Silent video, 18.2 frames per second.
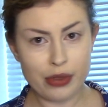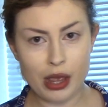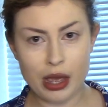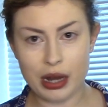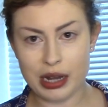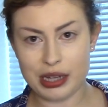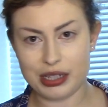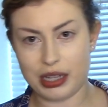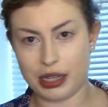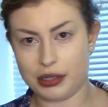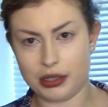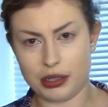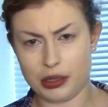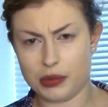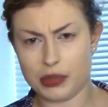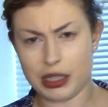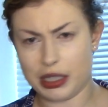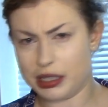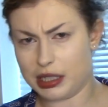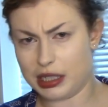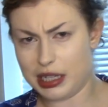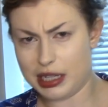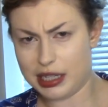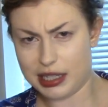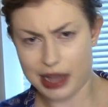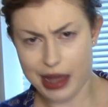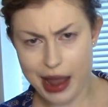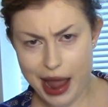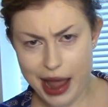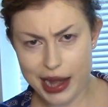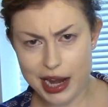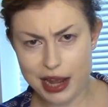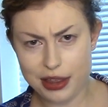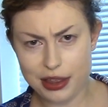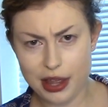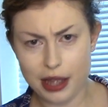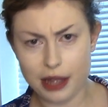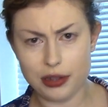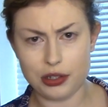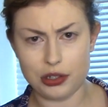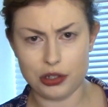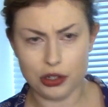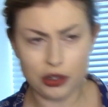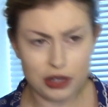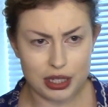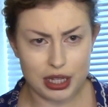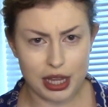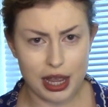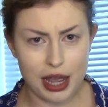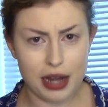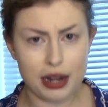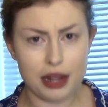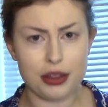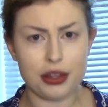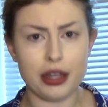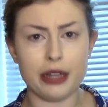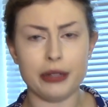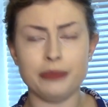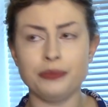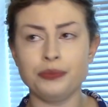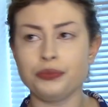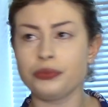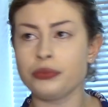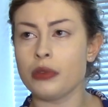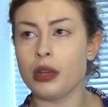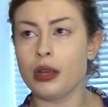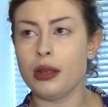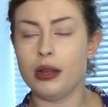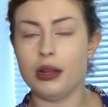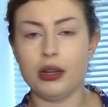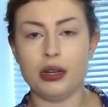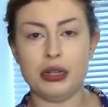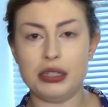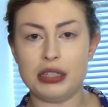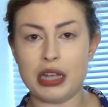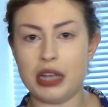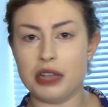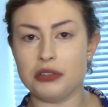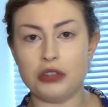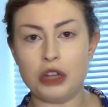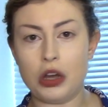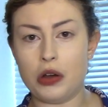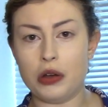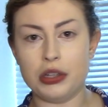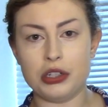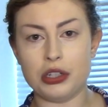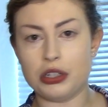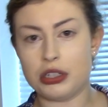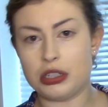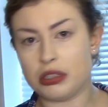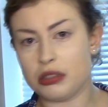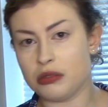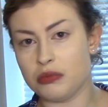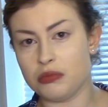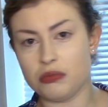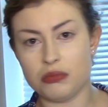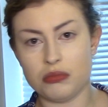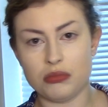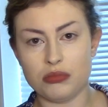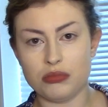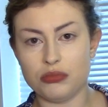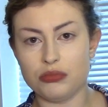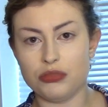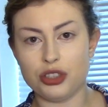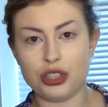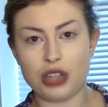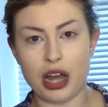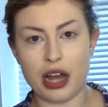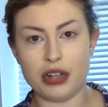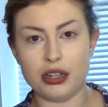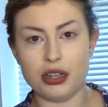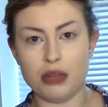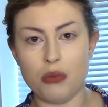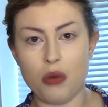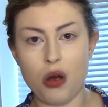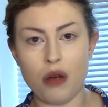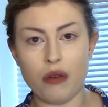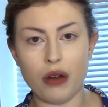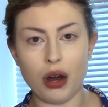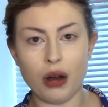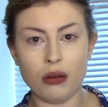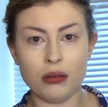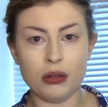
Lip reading: And I said, I was like, did he say anything? Did you say anything? He says, no, he just handed them over.